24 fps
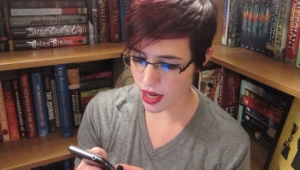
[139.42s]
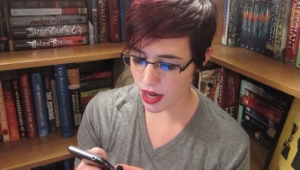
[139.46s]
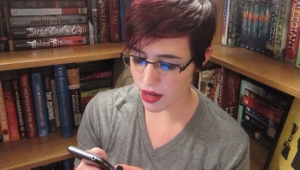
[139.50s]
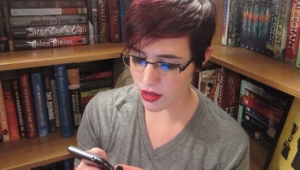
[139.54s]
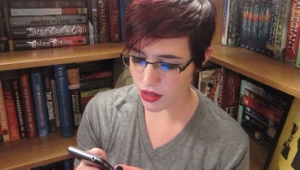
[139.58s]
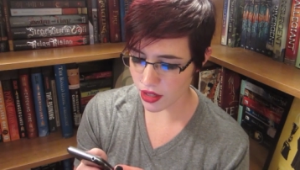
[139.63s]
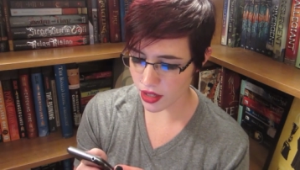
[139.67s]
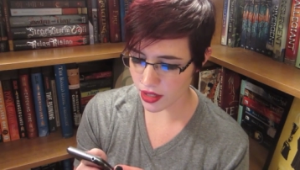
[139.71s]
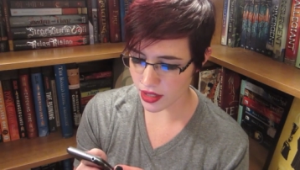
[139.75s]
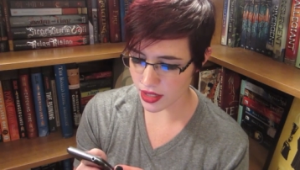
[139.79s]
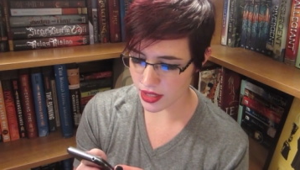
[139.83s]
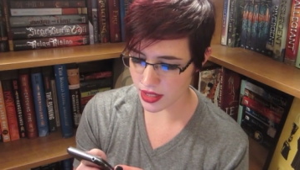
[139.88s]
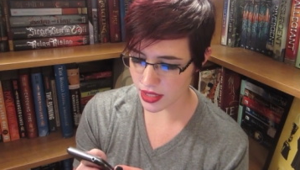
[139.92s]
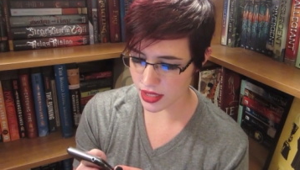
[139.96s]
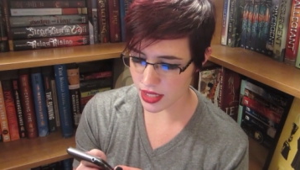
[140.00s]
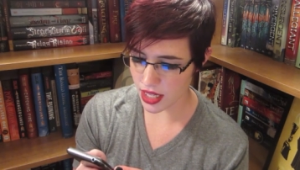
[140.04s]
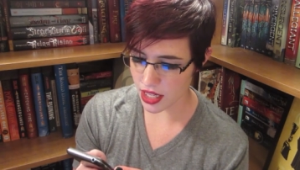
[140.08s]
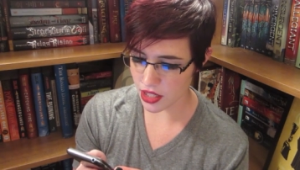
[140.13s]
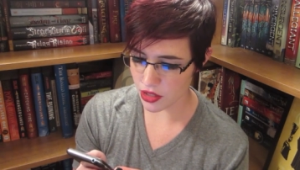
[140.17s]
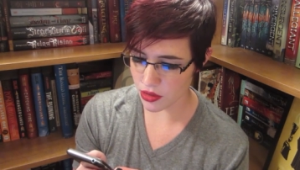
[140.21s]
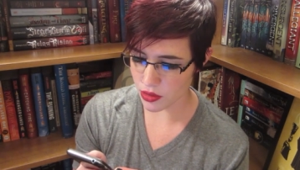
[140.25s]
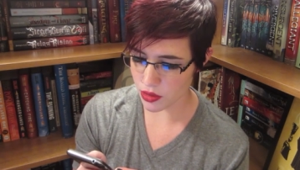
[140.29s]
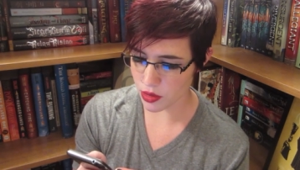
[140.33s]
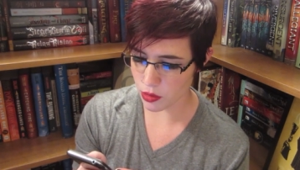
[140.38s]
How long does it
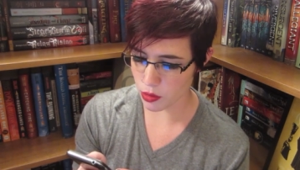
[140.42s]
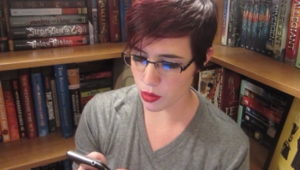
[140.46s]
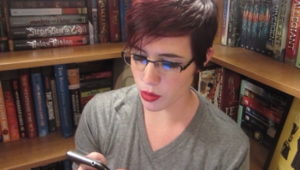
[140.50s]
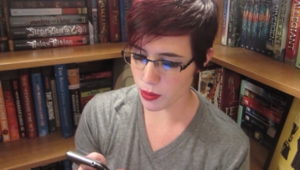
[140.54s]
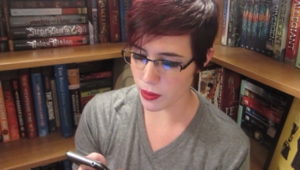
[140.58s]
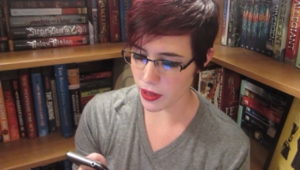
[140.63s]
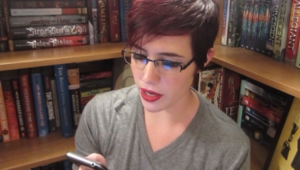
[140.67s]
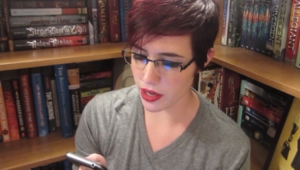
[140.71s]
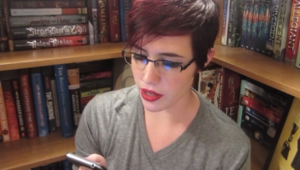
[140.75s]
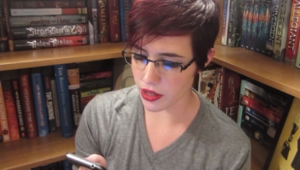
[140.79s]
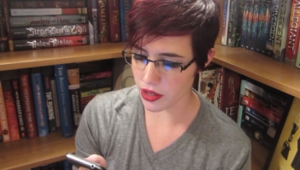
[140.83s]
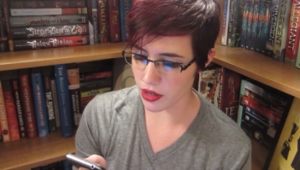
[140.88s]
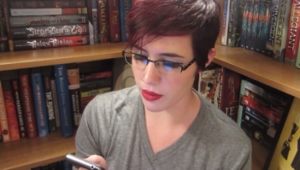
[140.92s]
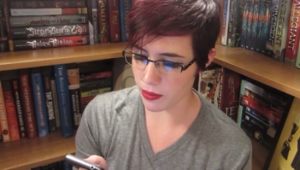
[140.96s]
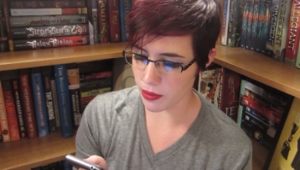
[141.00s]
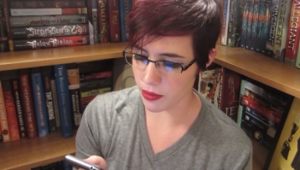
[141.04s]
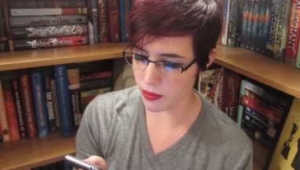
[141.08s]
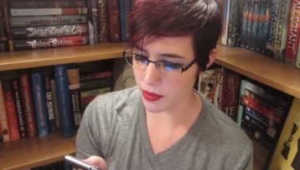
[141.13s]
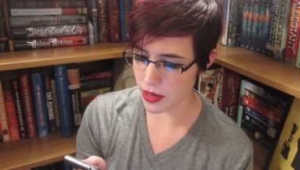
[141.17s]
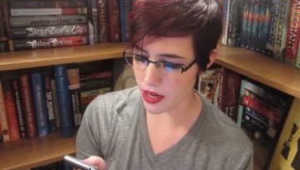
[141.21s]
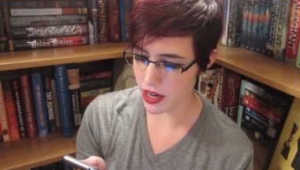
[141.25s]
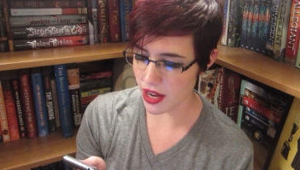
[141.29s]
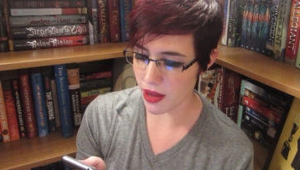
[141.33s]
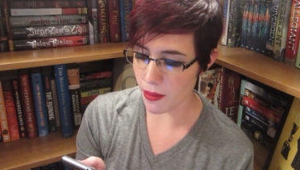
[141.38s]
take you to prepare your
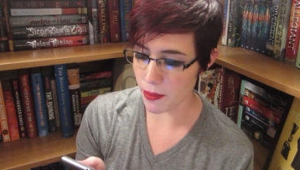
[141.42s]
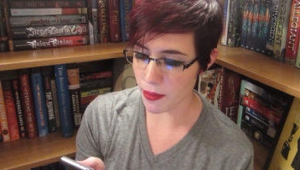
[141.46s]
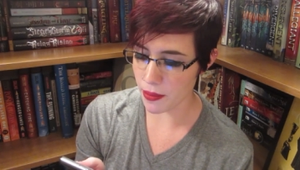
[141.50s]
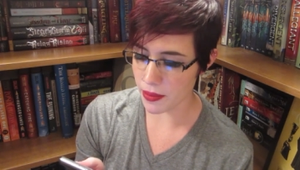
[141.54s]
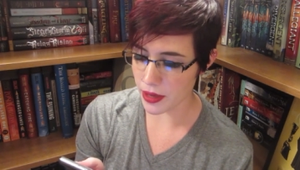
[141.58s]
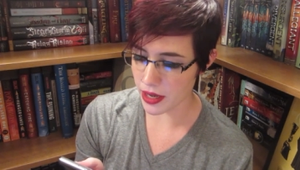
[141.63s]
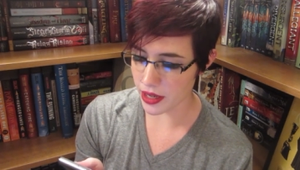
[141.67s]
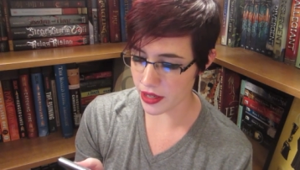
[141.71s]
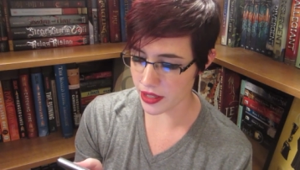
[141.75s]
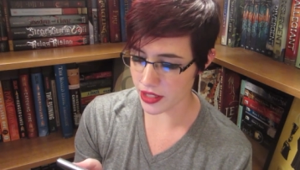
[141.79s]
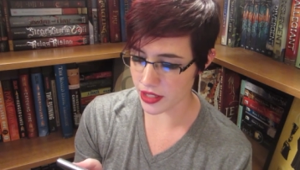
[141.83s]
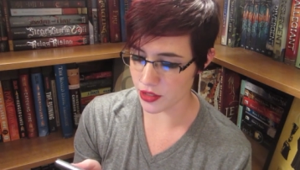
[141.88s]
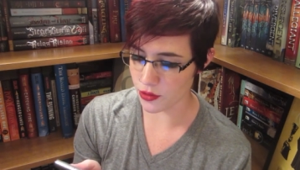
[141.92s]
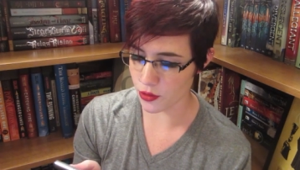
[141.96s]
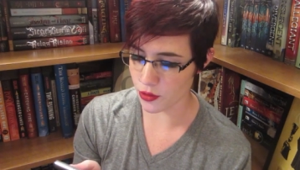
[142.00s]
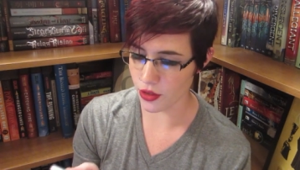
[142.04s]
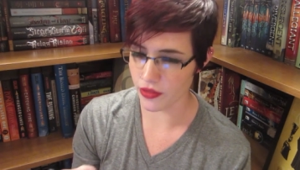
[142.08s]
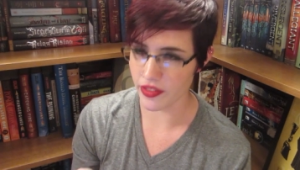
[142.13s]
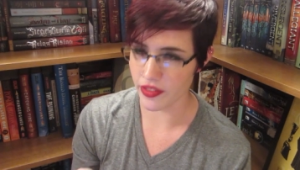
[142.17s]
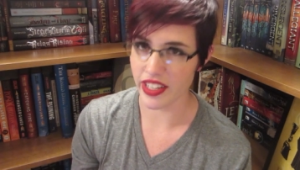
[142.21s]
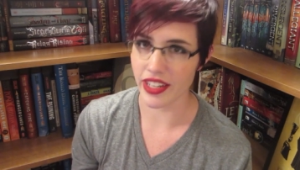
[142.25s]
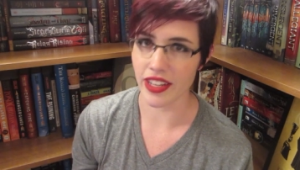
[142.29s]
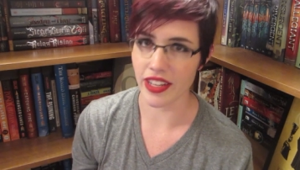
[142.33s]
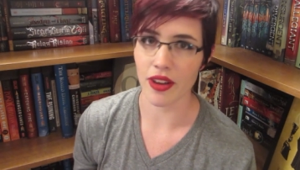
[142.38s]
appearance
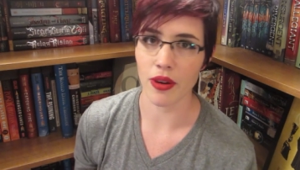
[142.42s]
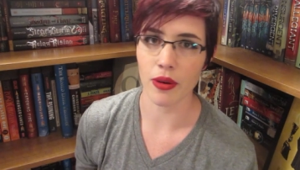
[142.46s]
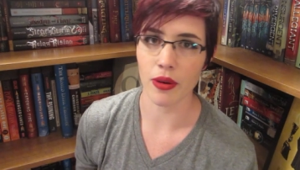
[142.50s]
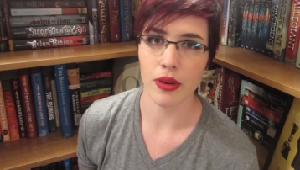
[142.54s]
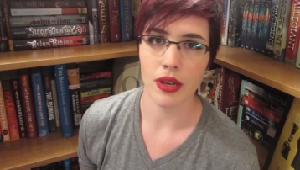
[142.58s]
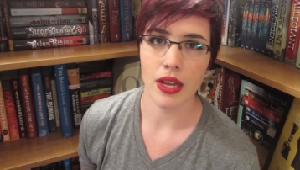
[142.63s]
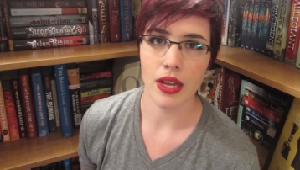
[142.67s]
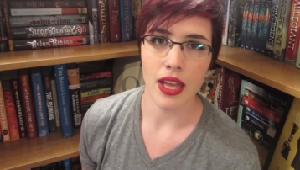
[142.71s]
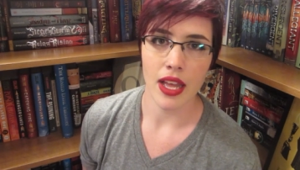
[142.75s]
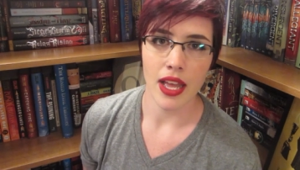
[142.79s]
for video?